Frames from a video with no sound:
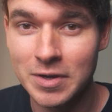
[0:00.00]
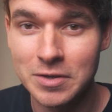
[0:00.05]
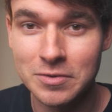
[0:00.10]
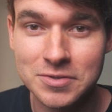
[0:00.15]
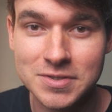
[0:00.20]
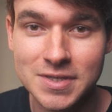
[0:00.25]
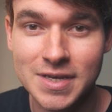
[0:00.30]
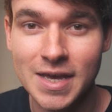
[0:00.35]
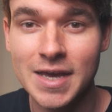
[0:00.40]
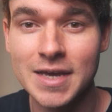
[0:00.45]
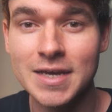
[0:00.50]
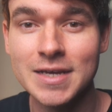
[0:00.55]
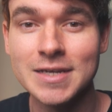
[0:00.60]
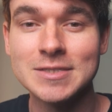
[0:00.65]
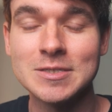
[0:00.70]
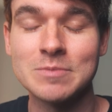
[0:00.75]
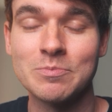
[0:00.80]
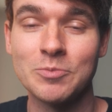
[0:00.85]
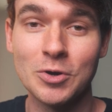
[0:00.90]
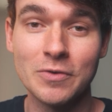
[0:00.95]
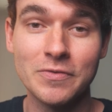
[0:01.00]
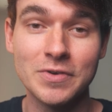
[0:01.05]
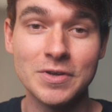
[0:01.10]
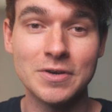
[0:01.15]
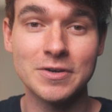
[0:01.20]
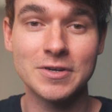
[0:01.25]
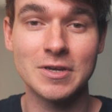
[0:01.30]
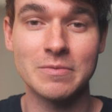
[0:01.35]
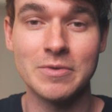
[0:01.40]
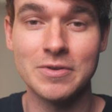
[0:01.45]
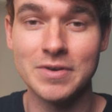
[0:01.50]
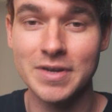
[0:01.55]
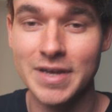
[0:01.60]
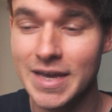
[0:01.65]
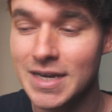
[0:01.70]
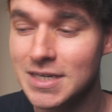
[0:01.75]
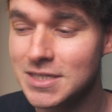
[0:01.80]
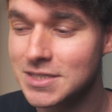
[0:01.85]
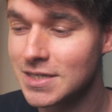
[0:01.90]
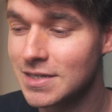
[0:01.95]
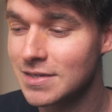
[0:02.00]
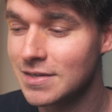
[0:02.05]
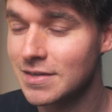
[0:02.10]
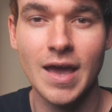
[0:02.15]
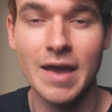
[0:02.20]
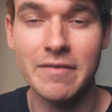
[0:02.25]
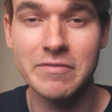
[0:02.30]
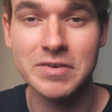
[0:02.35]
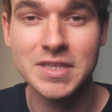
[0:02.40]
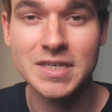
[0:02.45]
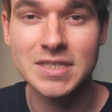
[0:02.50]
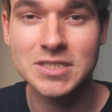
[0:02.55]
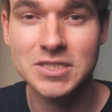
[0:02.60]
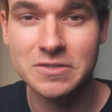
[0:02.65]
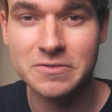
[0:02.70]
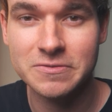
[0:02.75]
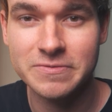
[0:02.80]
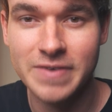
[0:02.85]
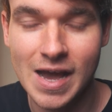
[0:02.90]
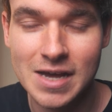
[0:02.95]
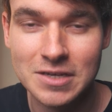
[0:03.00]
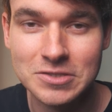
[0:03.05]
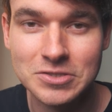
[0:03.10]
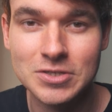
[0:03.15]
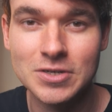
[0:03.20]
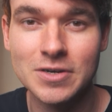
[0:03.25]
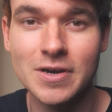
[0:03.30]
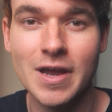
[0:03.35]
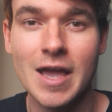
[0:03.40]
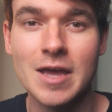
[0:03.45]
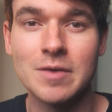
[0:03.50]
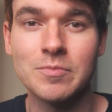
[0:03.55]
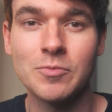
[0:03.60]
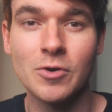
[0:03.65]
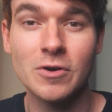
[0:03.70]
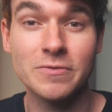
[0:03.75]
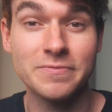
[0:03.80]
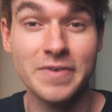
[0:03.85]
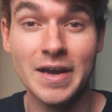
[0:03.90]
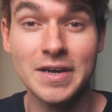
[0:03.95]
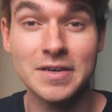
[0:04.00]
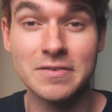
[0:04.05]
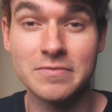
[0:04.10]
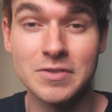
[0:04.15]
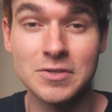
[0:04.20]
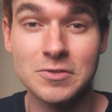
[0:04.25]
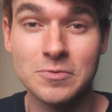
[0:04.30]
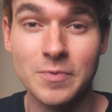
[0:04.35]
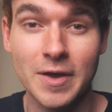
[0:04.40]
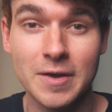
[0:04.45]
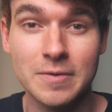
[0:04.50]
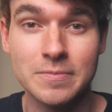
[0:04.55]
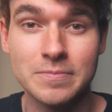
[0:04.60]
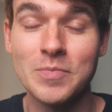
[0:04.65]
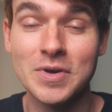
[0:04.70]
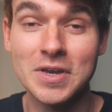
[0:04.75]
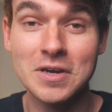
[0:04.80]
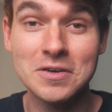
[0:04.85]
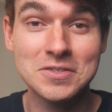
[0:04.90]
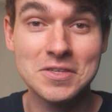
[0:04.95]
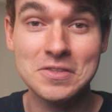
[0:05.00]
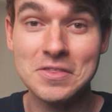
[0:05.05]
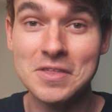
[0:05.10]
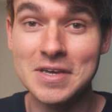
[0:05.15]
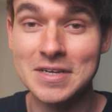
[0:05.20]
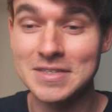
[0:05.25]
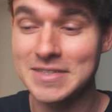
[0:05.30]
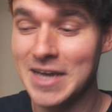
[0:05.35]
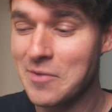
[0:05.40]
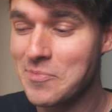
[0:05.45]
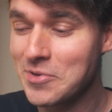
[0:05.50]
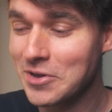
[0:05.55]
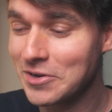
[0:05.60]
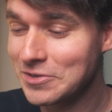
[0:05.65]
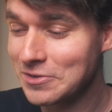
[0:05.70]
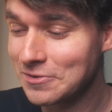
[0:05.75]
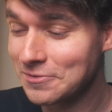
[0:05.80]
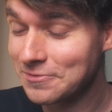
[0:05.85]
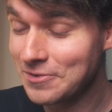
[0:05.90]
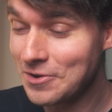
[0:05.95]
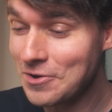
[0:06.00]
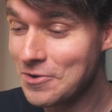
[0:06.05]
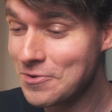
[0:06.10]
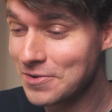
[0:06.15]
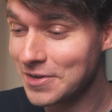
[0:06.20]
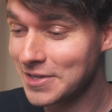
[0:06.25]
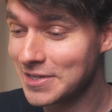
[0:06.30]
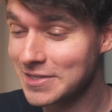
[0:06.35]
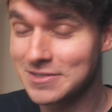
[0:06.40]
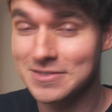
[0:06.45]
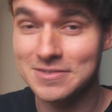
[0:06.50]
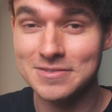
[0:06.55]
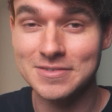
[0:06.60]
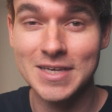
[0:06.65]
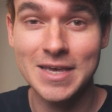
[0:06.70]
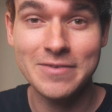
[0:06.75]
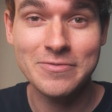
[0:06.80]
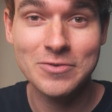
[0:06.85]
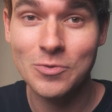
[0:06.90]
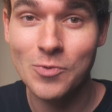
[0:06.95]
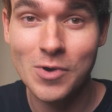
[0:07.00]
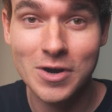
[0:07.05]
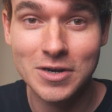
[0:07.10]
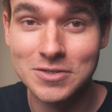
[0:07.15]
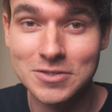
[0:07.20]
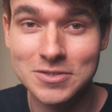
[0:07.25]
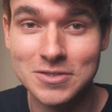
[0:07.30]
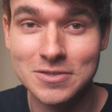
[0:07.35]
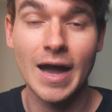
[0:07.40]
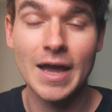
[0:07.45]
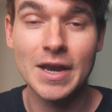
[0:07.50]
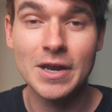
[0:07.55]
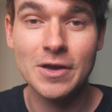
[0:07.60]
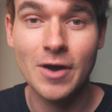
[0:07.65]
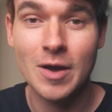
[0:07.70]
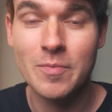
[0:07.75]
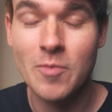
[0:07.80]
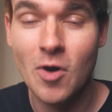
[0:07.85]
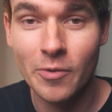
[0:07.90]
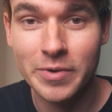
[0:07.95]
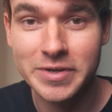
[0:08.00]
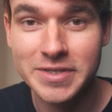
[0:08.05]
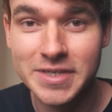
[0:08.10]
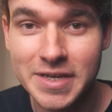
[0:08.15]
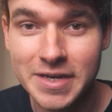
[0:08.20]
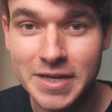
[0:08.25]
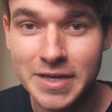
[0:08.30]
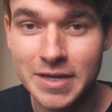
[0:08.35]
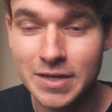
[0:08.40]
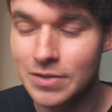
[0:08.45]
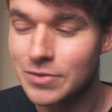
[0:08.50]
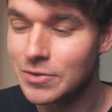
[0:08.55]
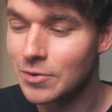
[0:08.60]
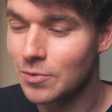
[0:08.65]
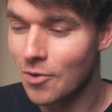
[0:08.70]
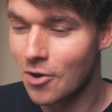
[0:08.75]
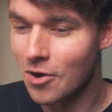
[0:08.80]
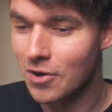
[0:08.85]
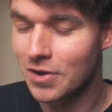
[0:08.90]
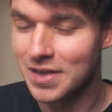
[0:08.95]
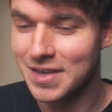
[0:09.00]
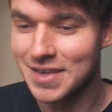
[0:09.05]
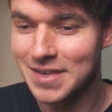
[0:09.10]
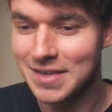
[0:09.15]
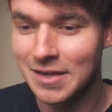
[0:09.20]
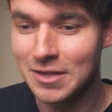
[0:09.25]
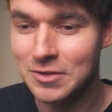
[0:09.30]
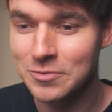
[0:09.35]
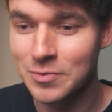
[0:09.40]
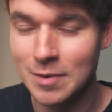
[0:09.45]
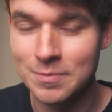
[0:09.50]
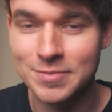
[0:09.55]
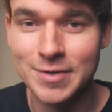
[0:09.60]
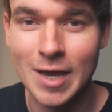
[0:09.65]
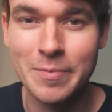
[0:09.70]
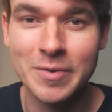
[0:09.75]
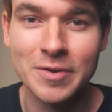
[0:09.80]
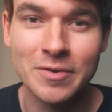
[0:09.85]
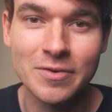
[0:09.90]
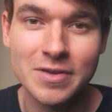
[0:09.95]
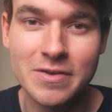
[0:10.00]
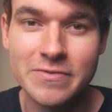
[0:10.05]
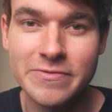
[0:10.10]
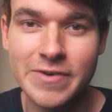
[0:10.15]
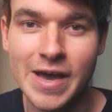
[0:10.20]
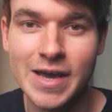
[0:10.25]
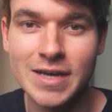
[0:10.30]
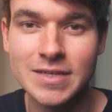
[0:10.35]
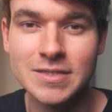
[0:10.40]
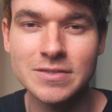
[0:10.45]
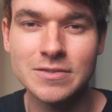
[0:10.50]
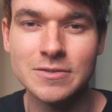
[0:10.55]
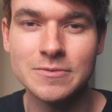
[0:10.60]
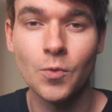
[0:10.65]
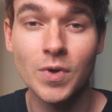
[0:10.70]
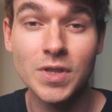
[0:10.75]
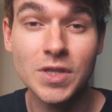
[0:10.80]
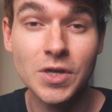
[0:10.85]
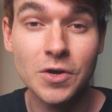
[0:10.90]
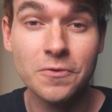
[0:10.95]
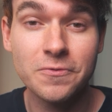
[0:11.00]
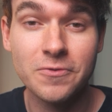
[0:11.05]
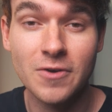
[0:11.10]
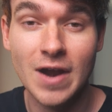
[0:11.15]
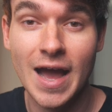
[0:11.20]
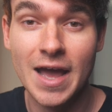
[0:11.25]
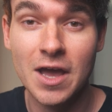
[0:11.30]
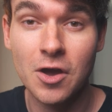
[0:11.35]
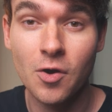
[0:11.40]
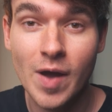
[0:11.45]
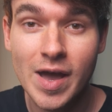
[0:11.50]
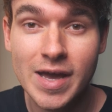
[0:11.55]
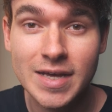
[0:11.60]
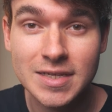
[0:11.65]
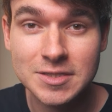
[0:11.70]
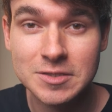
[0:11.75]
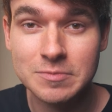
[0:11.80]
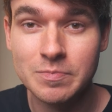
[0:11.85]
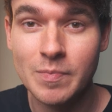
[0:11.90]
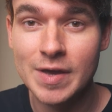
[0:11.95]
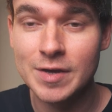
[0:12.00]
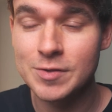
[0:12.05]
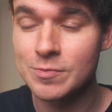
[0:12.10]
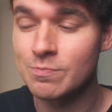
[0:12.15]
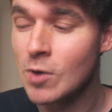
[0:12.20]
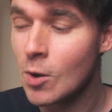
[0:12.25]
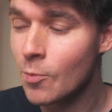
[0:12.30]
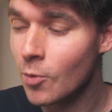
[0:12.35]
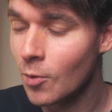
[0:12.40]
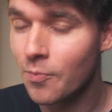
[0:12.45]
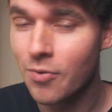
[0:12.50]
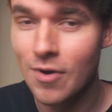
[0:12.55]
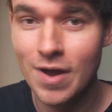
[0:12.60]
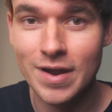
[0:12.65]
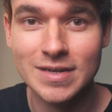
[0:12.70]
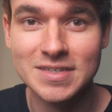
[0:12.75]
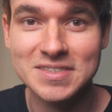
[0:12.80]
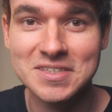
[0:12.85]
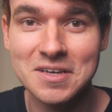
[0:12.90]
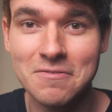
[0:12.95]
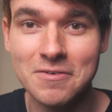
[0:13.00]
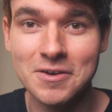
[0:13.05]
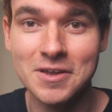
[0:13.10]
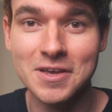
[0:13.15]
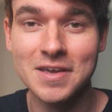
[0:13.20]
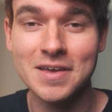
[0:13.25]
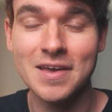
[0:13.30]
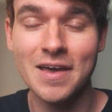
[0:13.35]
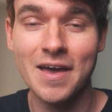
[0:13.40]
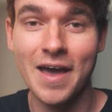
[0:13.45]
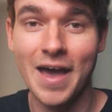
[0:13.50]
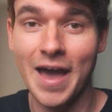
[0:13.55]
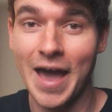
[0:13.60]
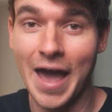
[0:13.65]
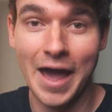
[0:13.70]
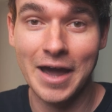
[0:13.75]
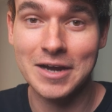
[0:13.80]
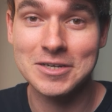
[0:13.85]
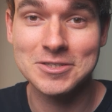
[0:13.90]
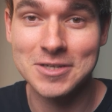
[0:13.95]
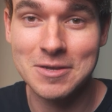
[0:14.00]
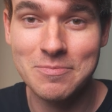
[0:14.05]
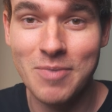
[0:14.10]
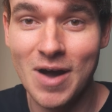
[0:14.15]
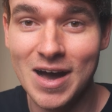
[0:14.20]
what you say, it's improving your communication. Everything's just faster and more effective this way. But here's the thing, typing on your phone is even worse. I know I'm always hitting the wrong keys when I'm typing really fast. Willow for iOS makes mobile productivity actually